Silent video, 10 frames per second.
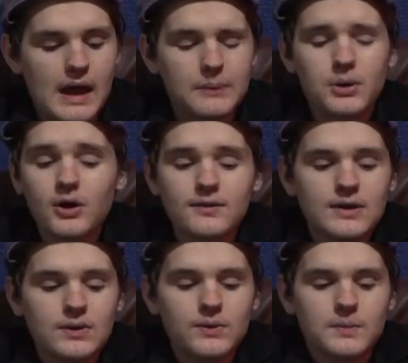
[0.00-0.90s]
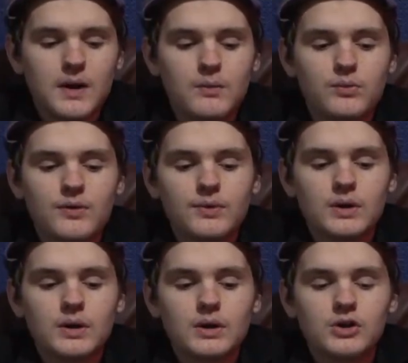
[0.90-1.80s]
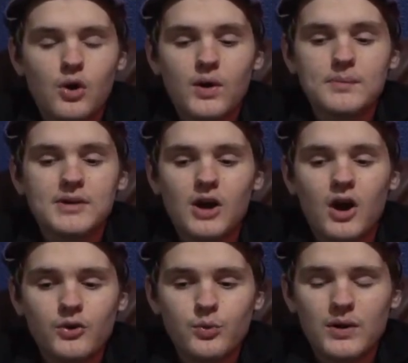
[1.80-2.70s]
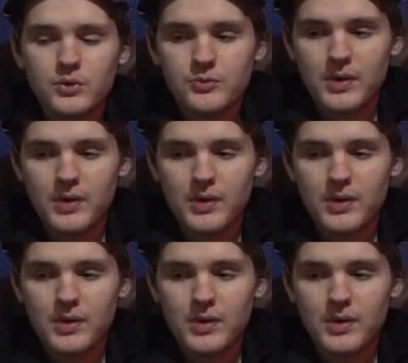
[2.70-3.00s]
And part of it was a problem of going beyond what was